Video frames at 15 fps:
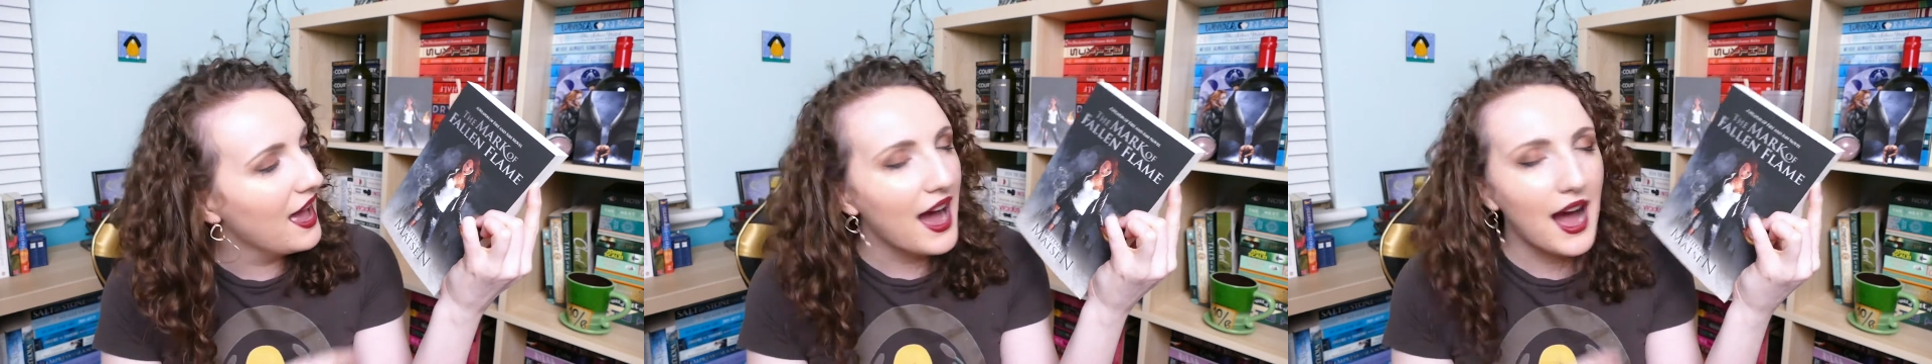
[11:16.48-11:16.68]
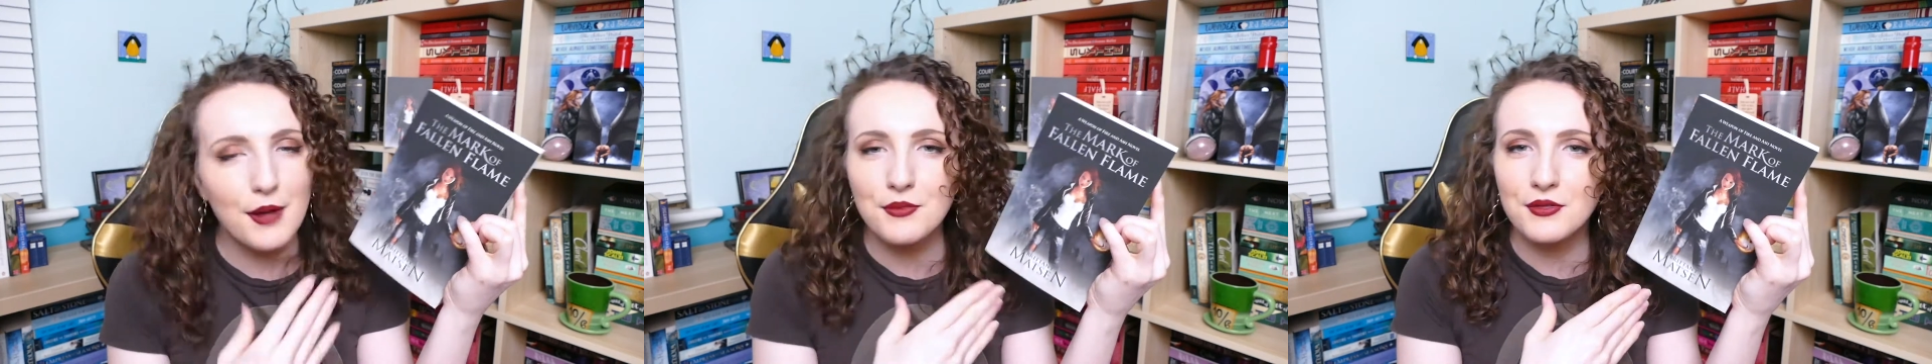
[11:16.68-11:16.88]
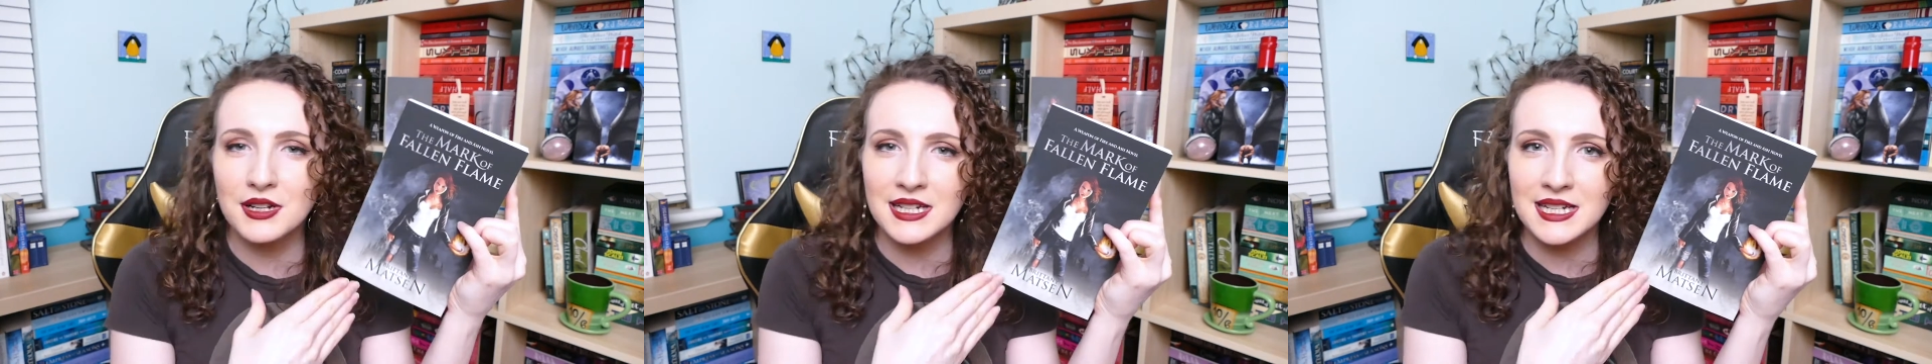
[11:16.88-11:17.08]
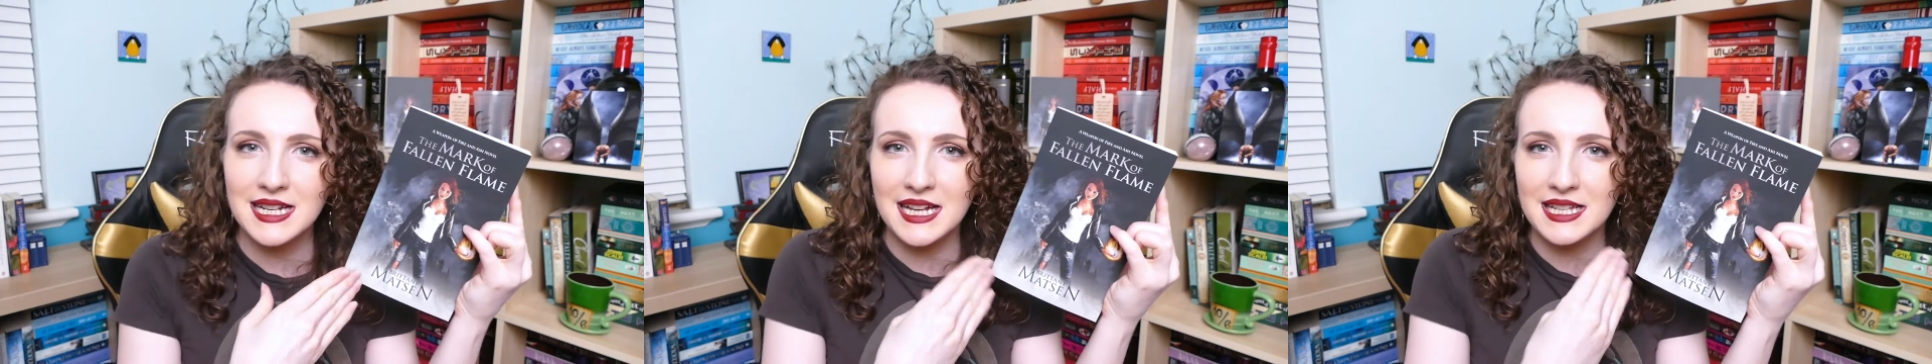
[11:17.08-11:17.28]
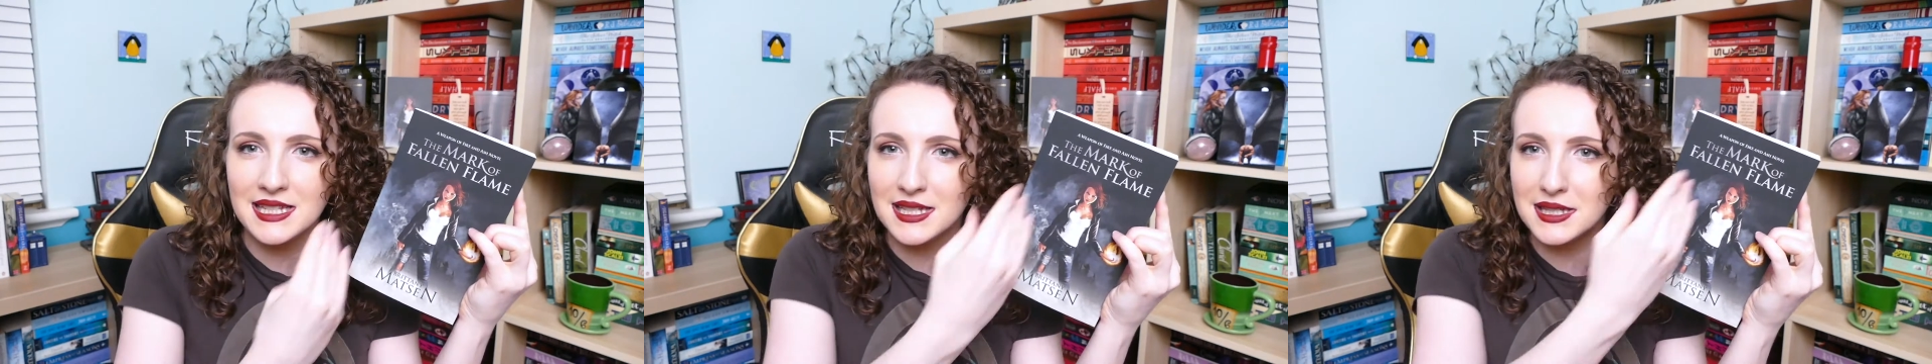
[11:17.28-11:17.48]
I'm really
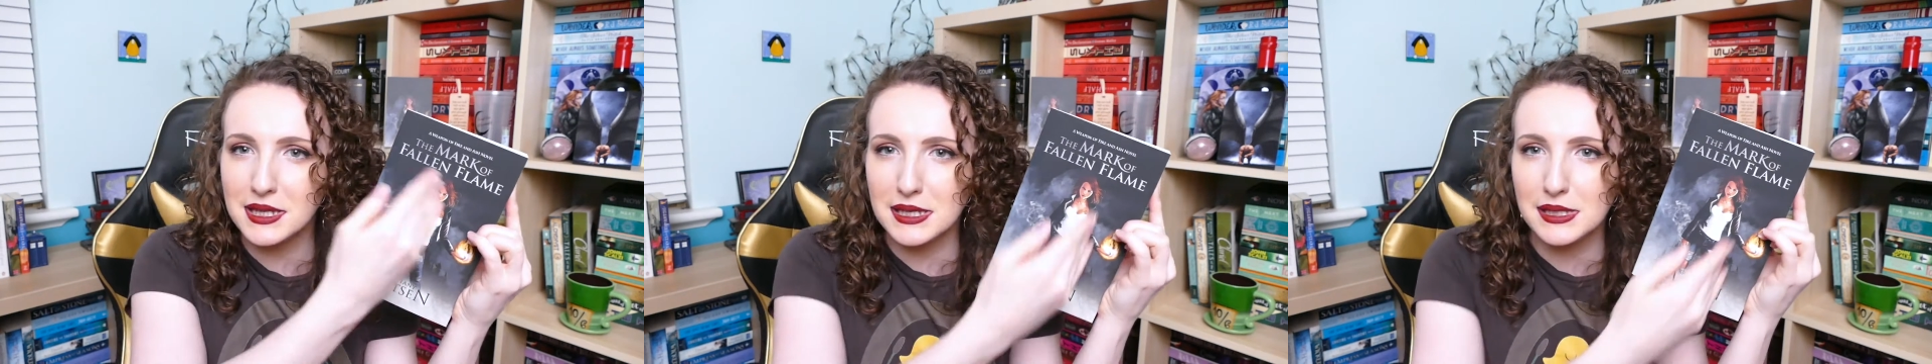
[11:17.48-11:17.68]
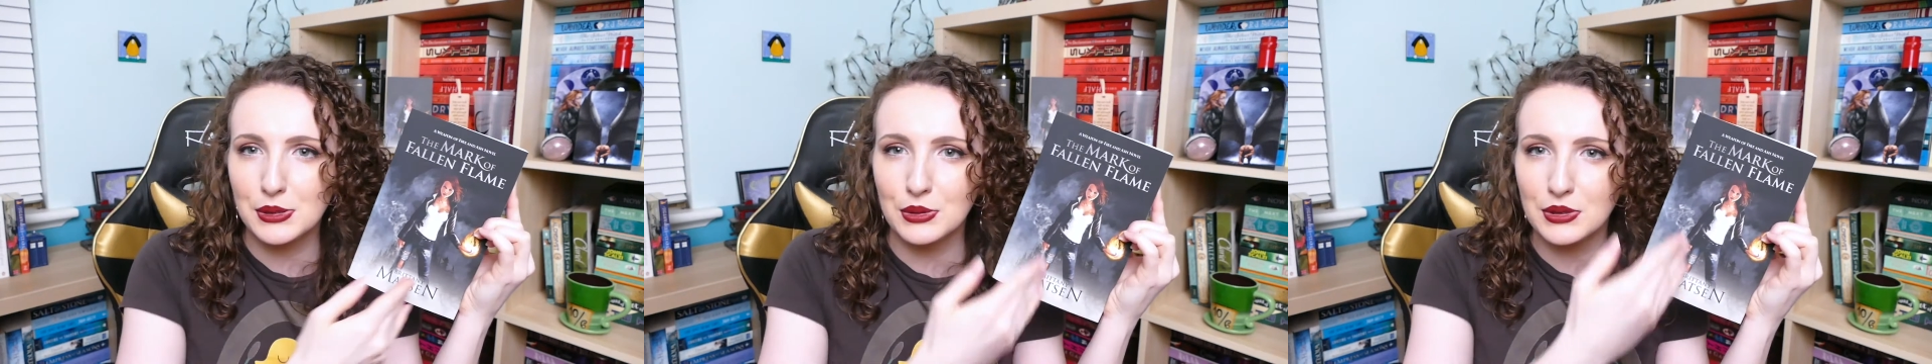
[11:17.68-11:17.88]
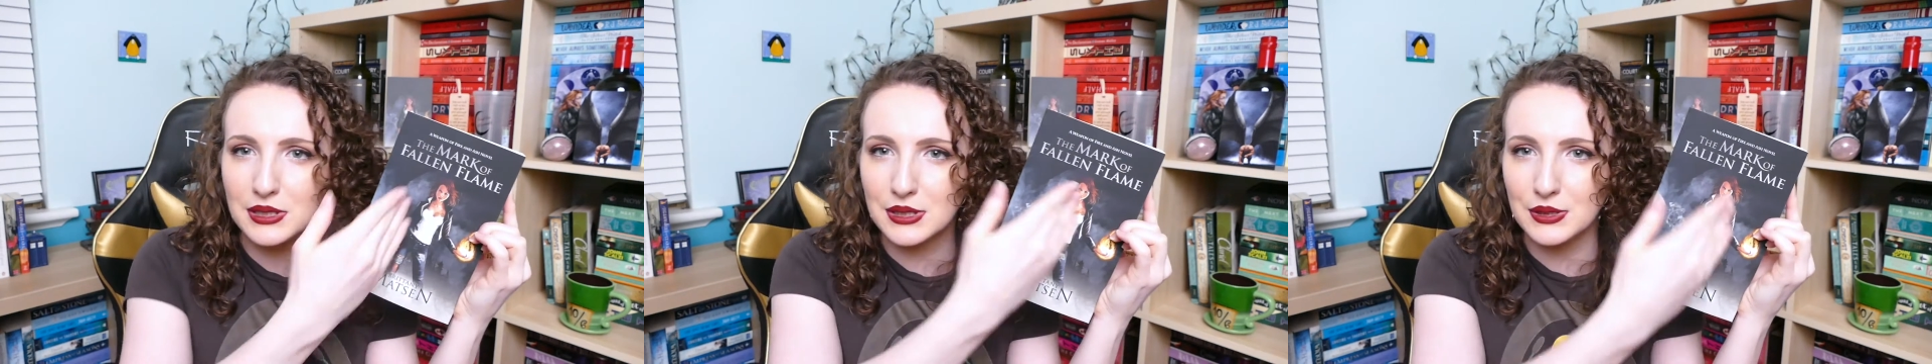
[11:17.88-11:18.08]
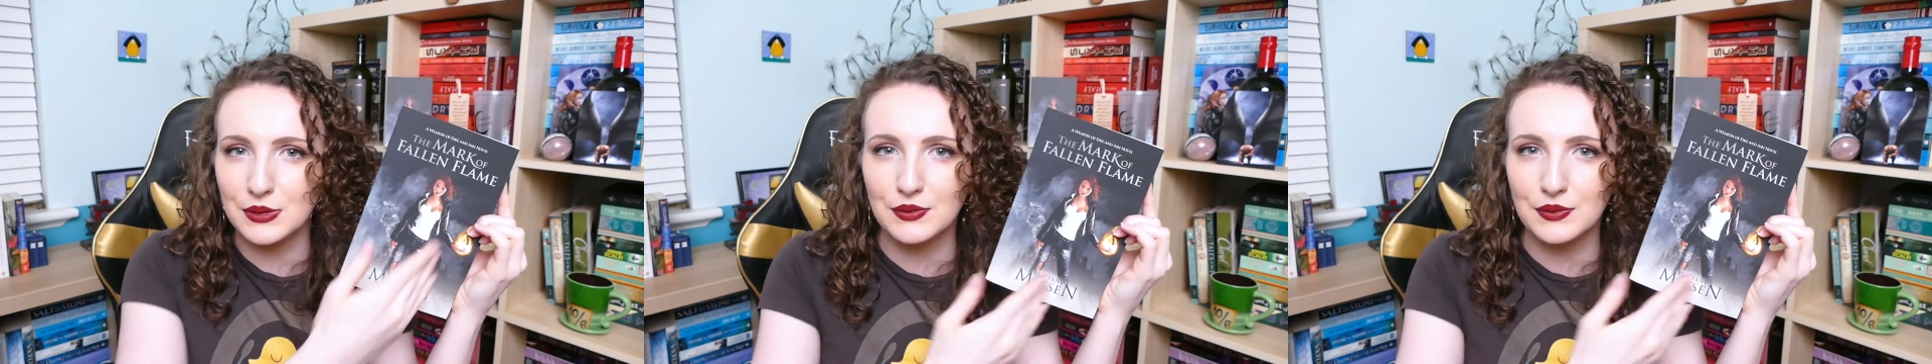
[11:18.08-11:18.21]
into these sorts of